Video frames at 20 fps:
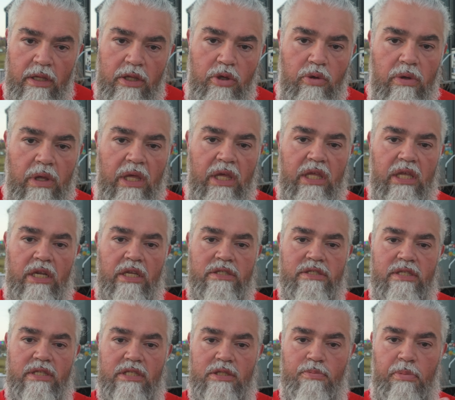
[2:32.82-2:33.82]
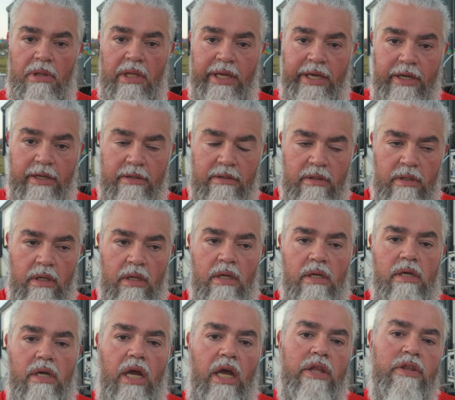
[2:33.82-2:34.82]
you can get into this plan,
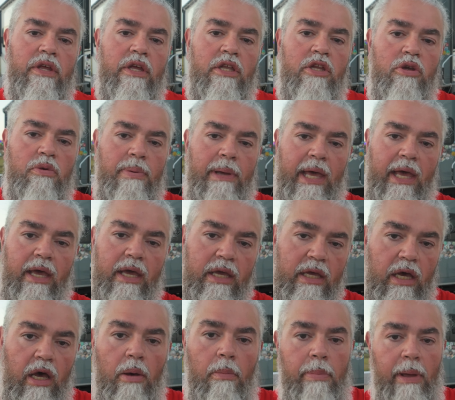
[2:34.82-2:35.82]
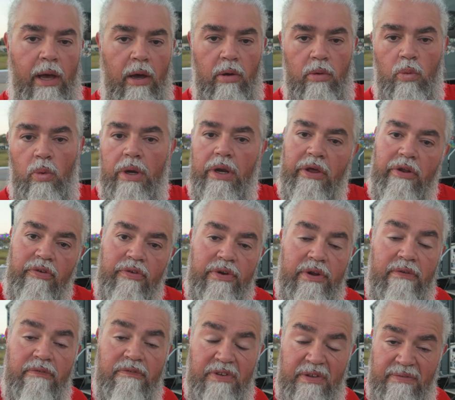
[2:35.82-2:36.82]
and then you pay about
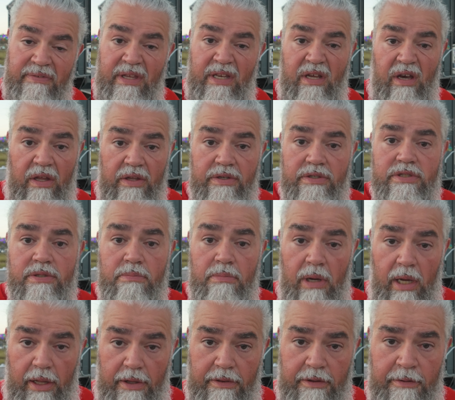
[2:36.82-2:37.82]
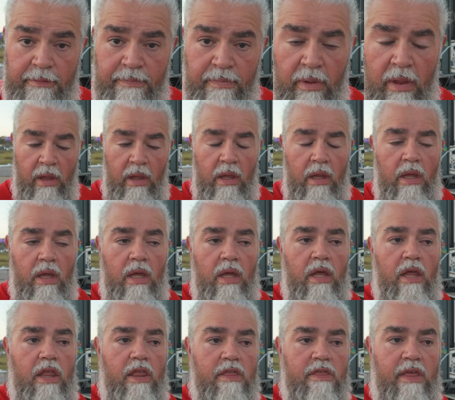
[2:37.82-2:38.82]
$150 a month.
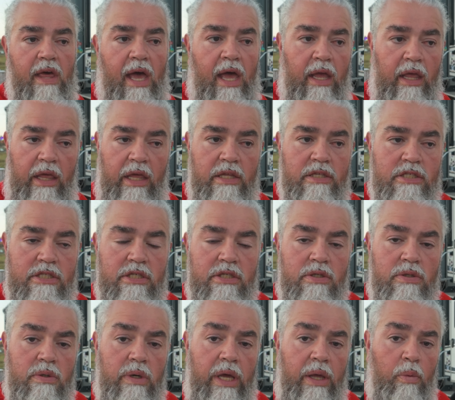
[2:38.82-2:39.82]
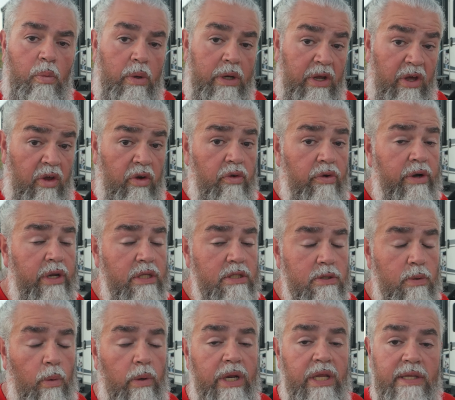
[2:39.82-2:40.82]
That gets you a
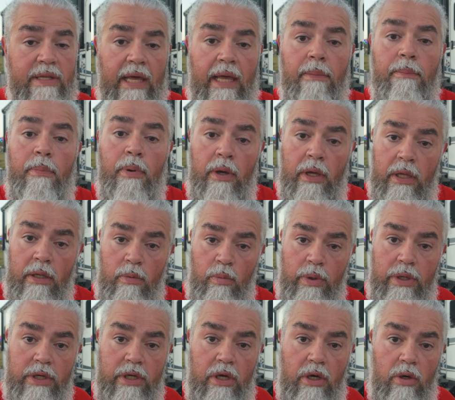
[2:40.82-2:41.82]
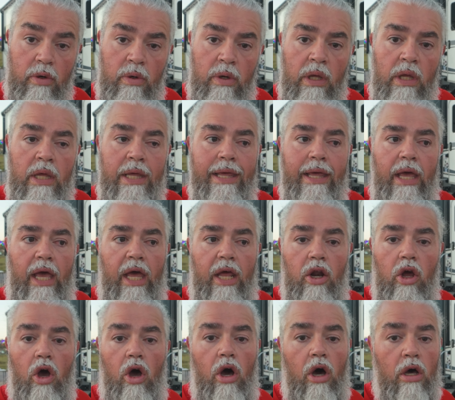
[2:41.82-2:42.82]
120-day booking window
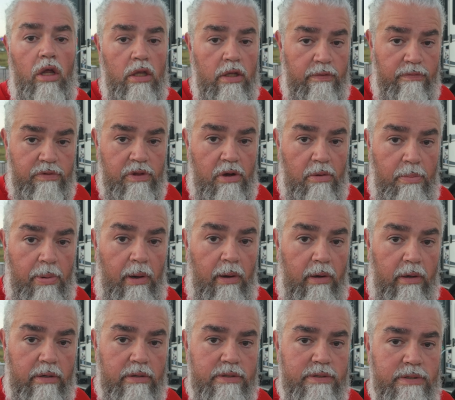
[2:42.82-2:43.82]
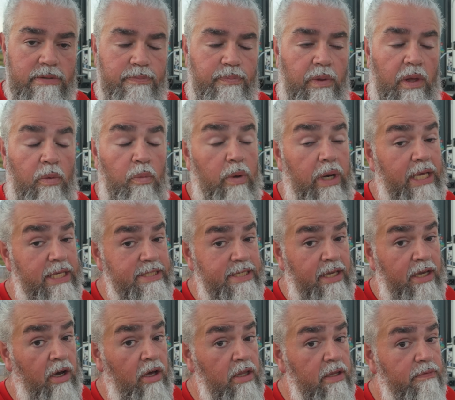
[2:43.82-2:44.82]
at all of their parks. And when I
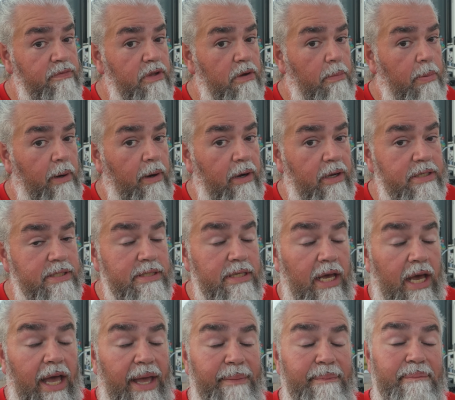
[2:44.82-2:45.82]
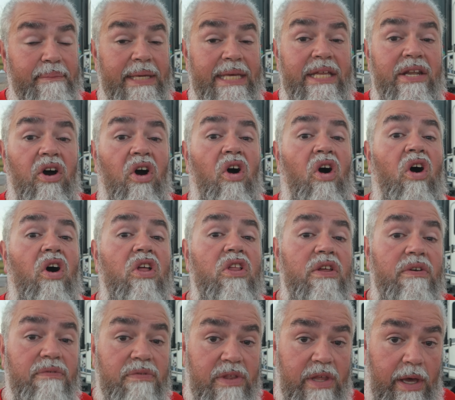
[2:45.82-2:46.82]
say all of their parks, I mean
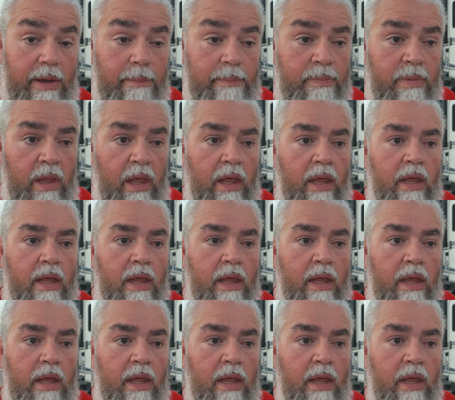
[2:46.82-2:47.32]
all of them.